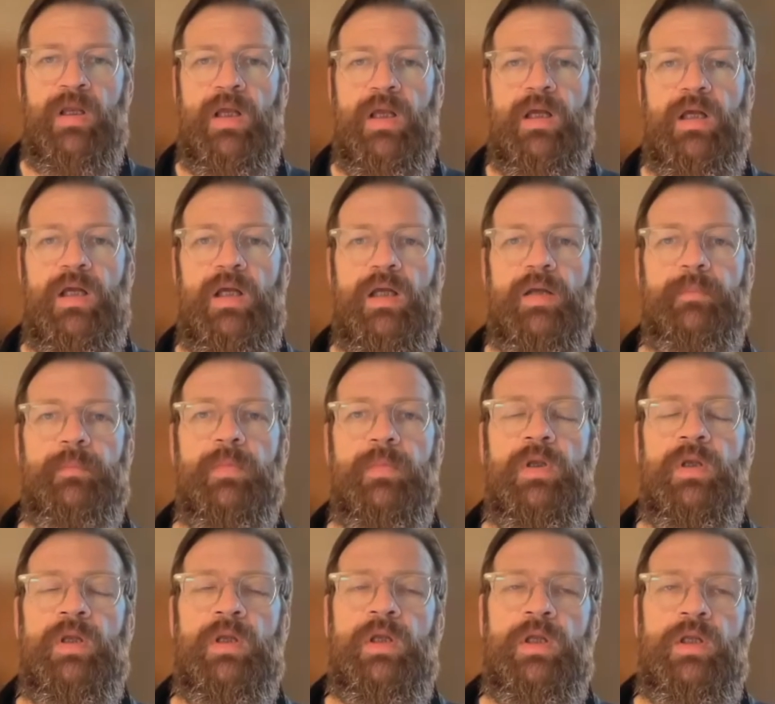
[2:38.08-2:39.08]
Um,
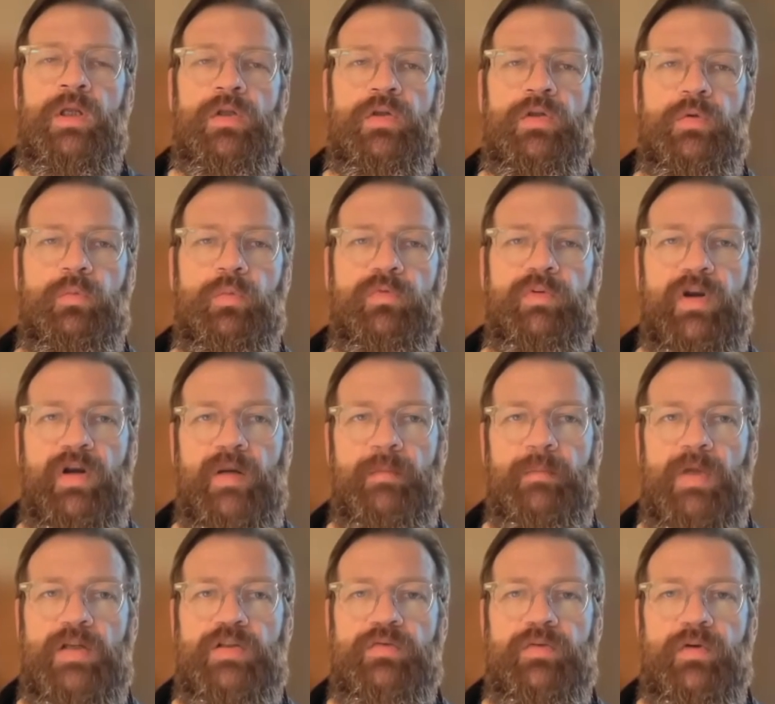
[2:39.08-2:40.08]
you know, we're very
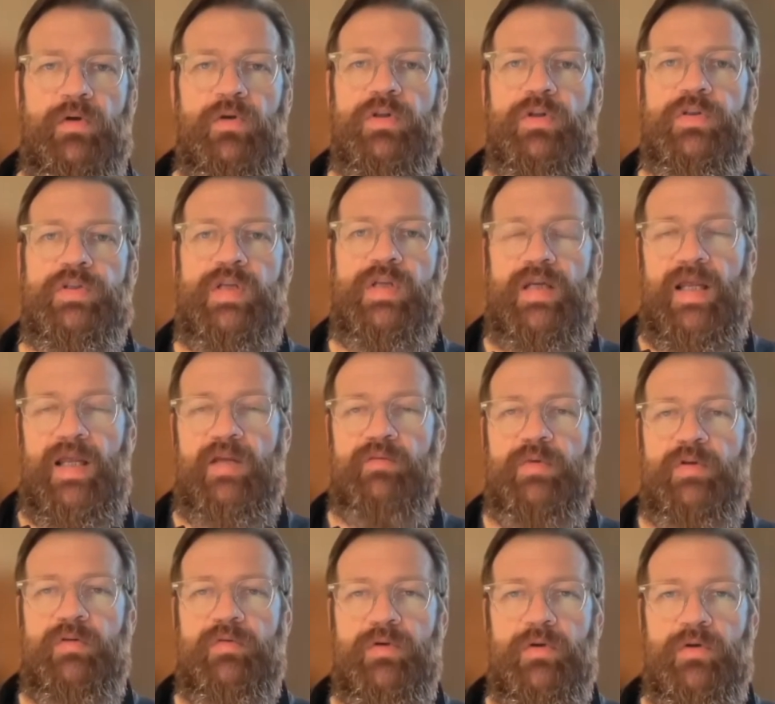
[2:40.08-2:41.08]
much focused and have
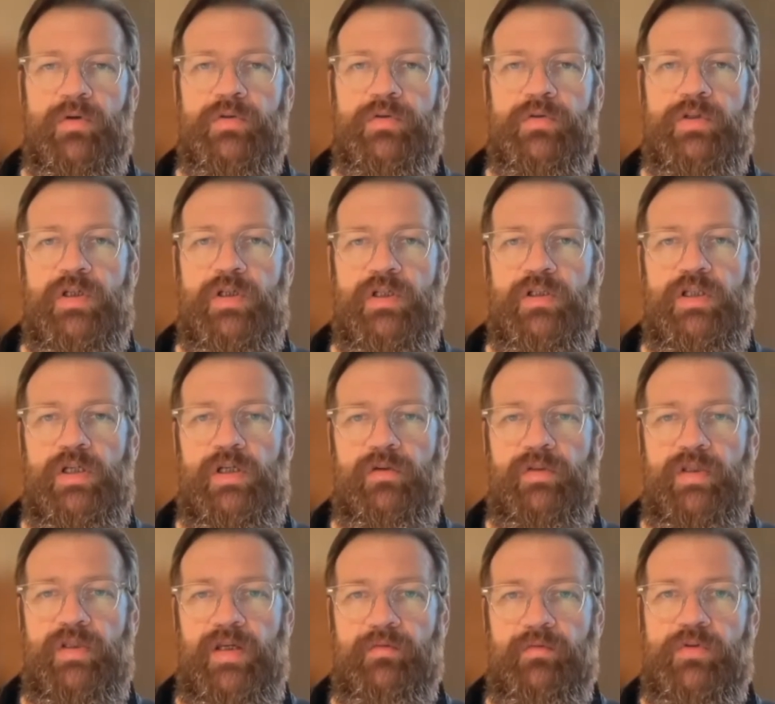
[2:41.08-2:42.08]
been focused traditionally
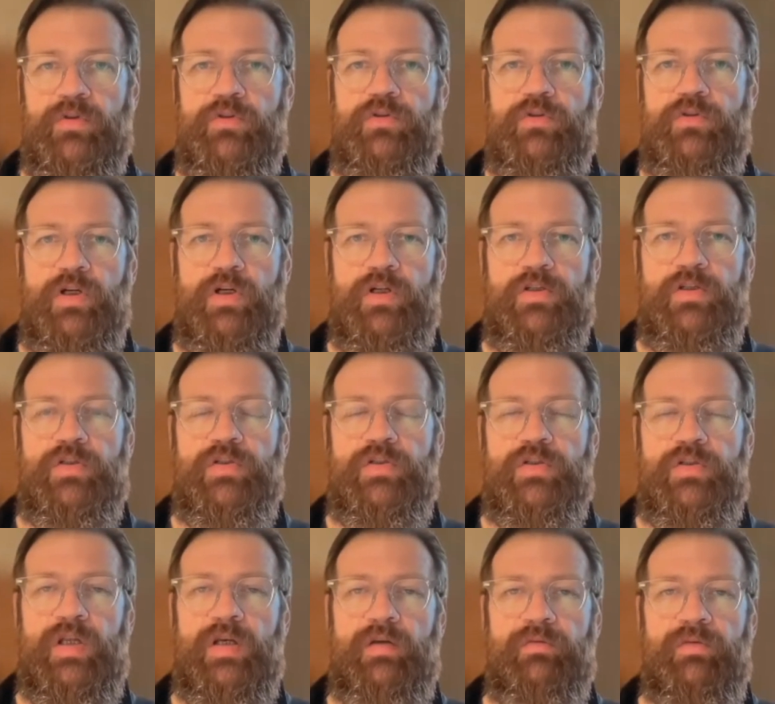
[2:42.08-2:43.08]
on the infrastructure
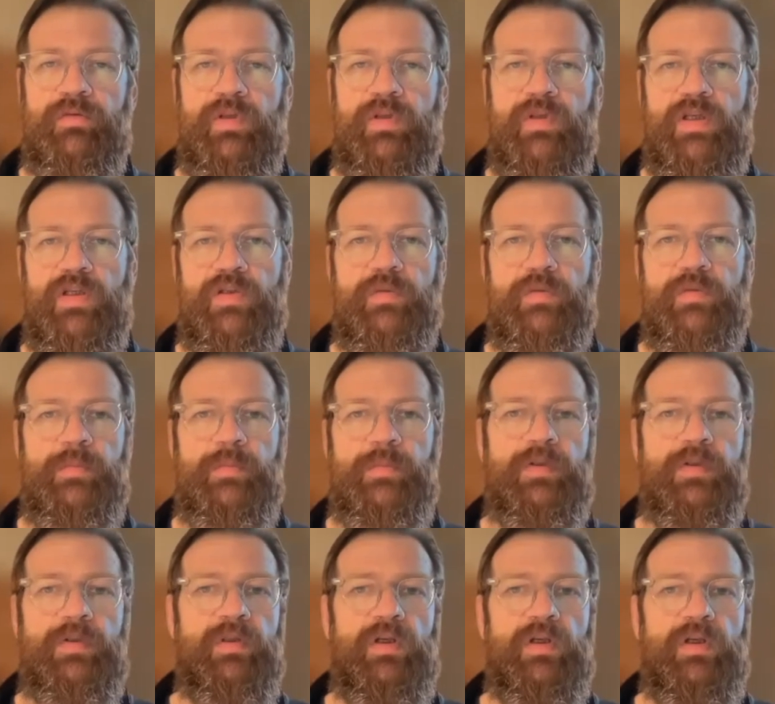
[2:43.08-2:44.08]
side of things,
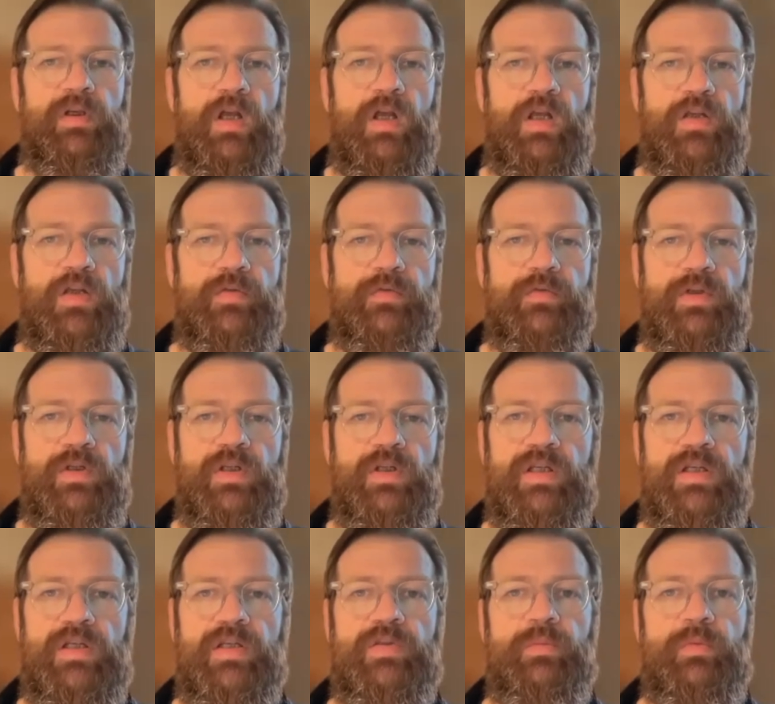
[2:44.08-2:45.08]
but in the last few
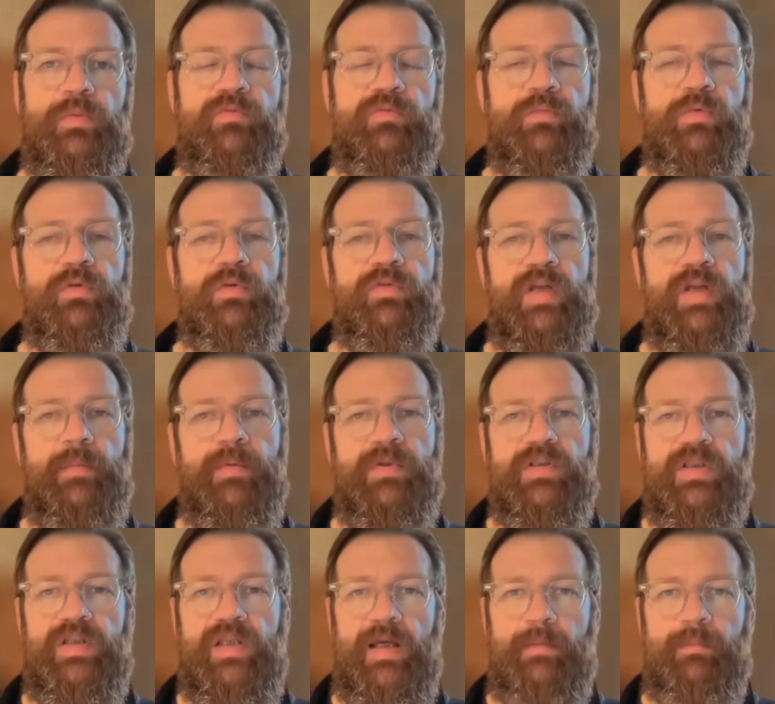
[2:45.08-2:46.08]
years, we've moved up
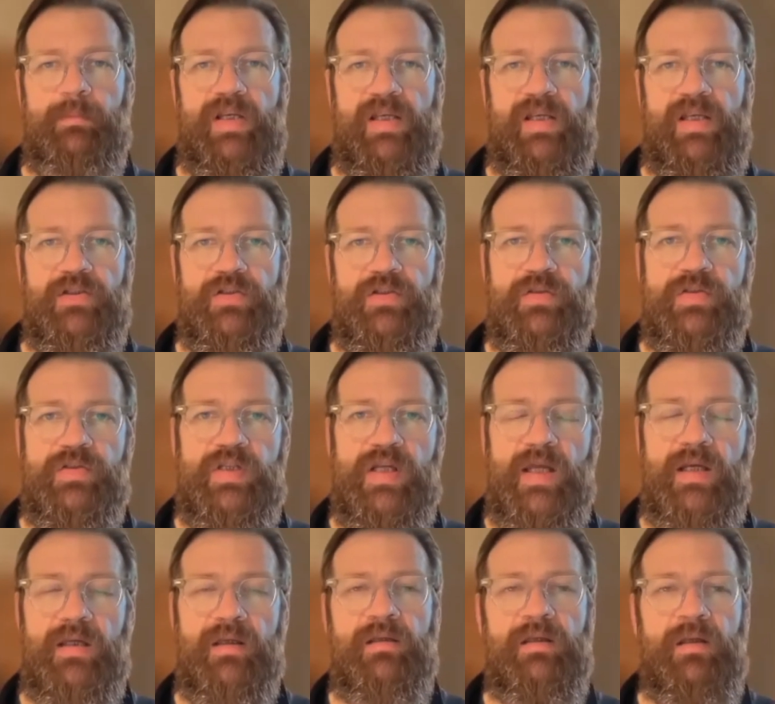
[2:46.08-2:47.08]
into the application
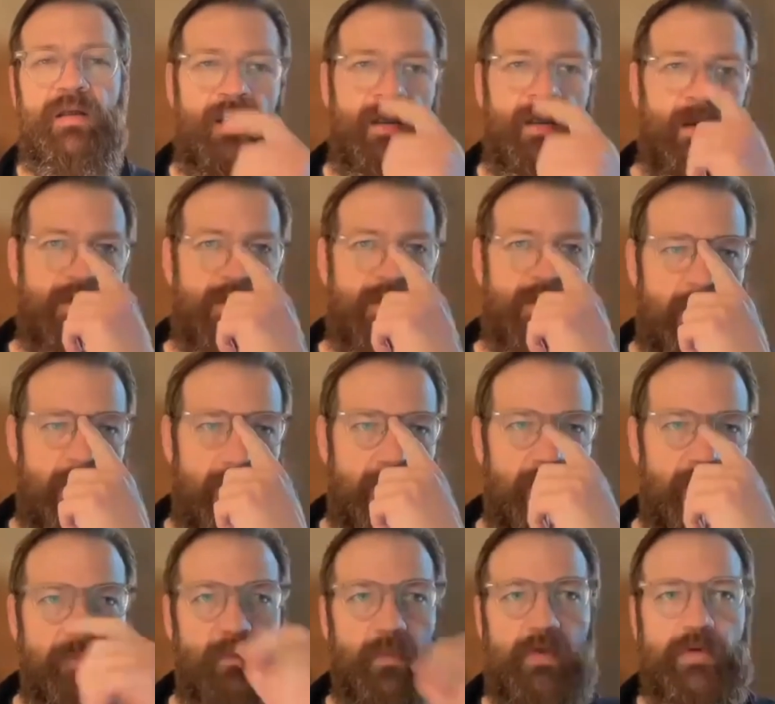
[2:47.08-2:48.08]
stack.
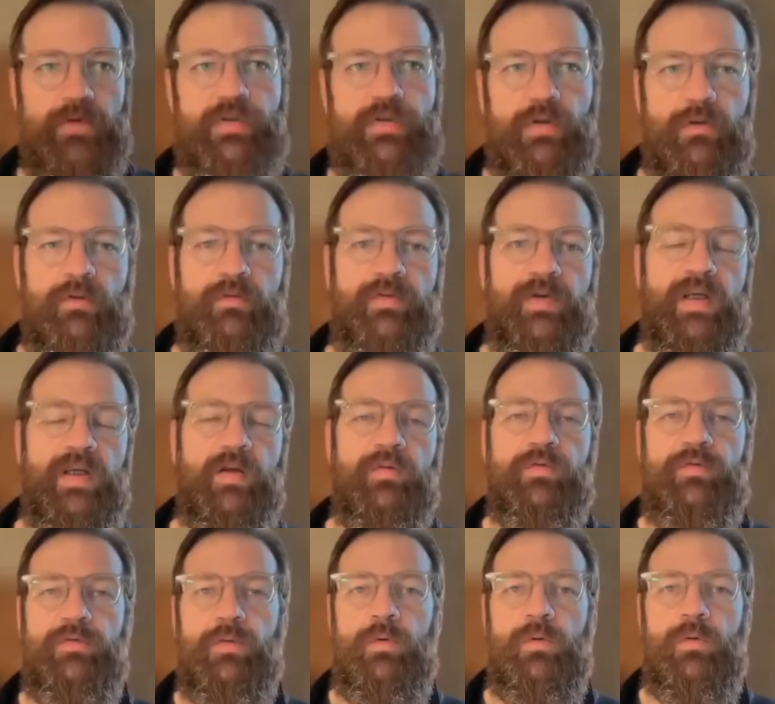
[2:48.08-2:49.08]
So we're solving
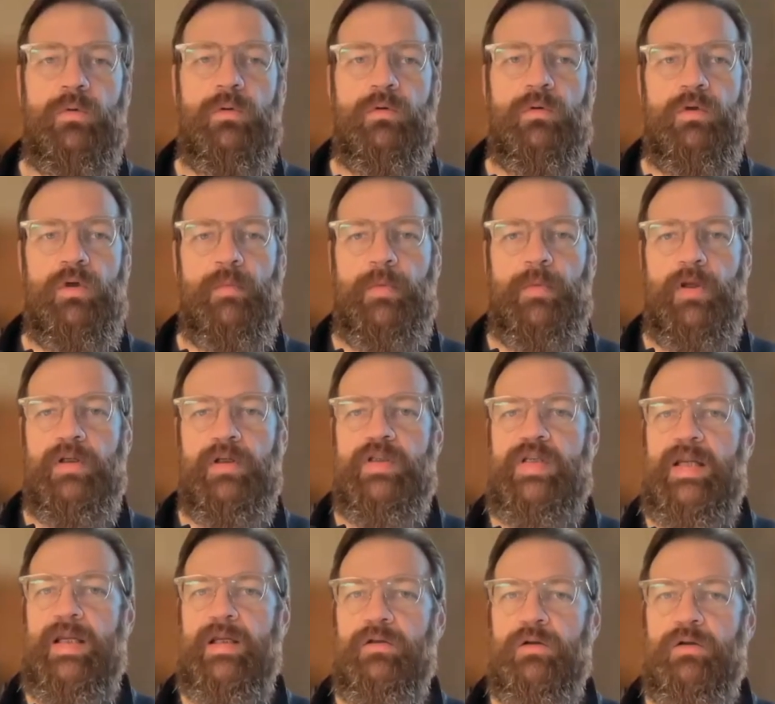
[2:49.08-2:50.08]
for components
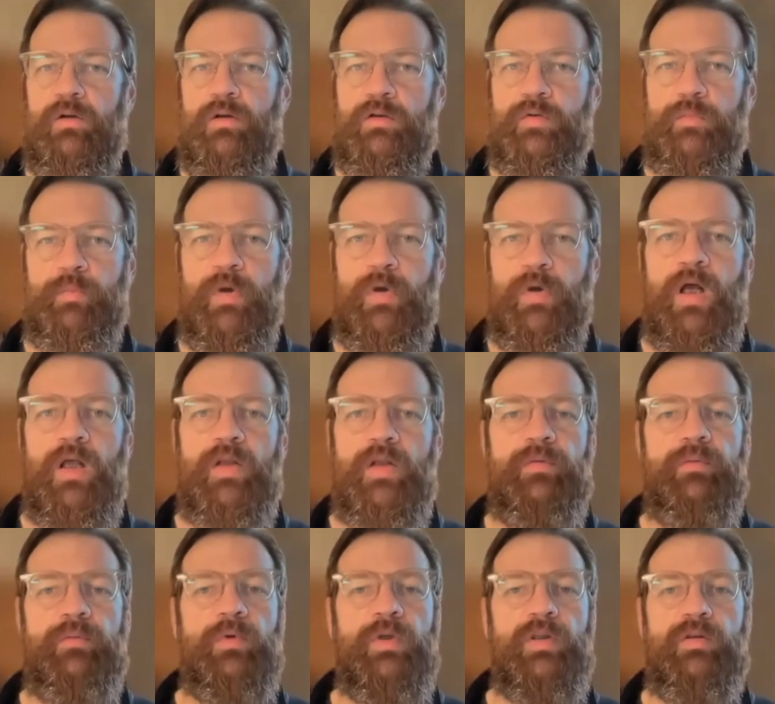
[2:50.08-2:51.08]
like a golden
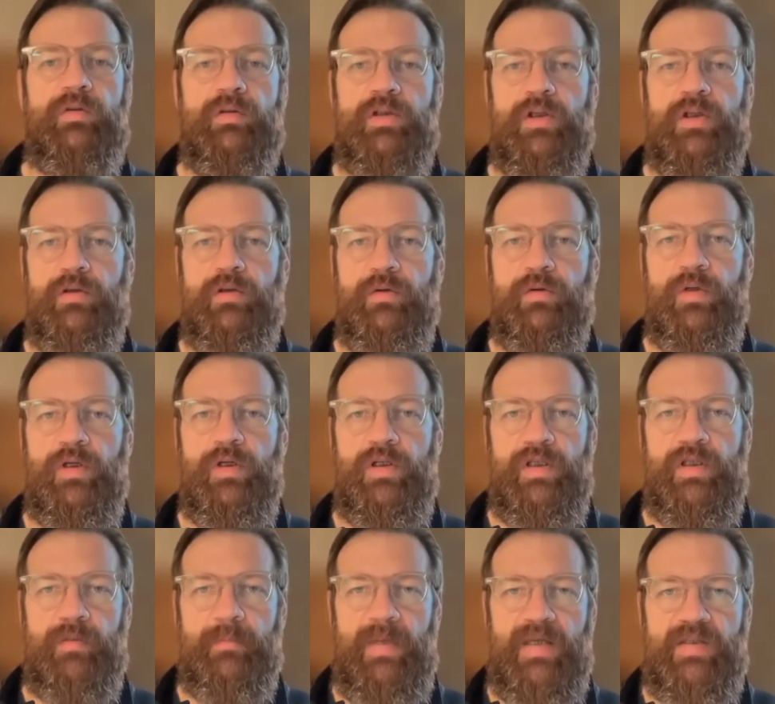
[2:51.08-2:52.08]
path with Lagoon and
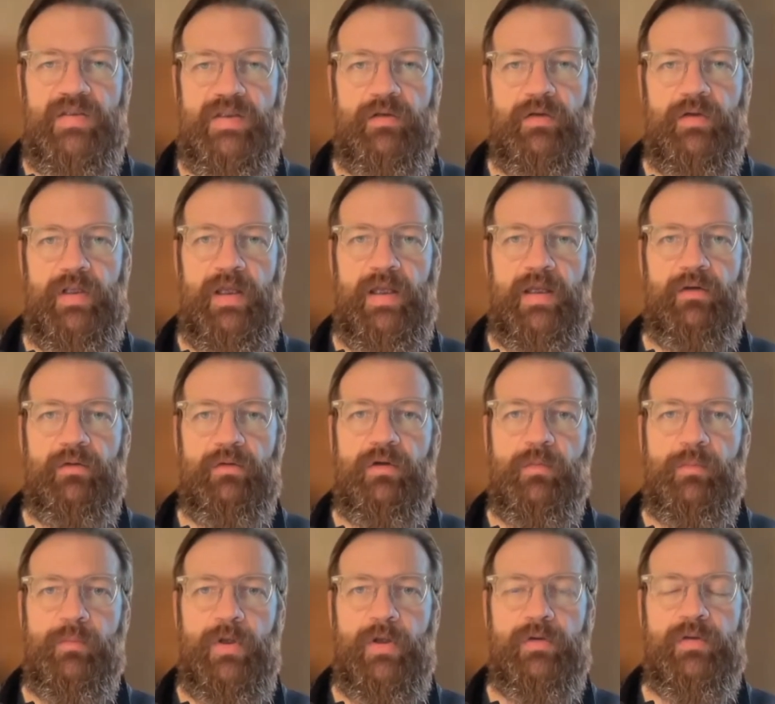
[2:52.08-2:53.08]
the Amazee dot i o
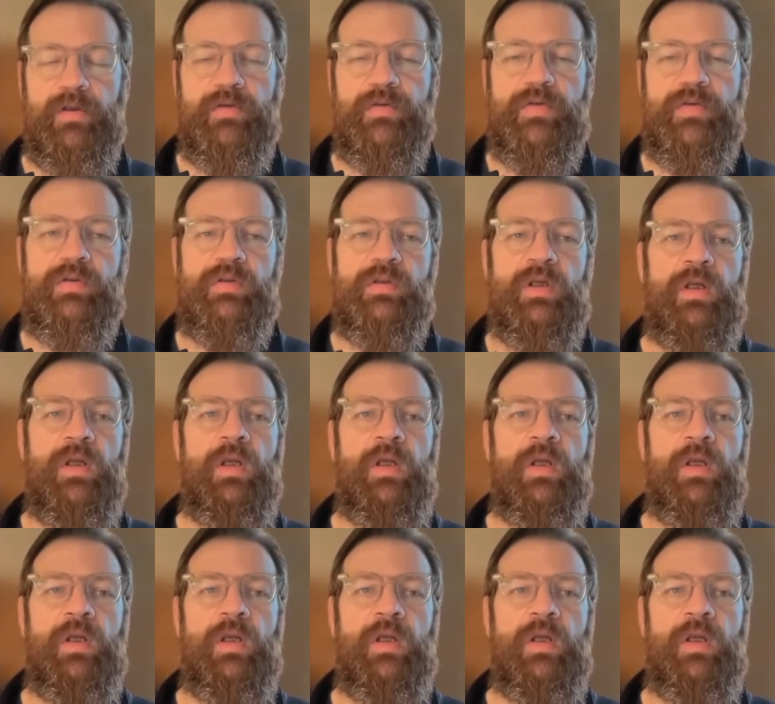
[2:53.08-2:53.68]
components,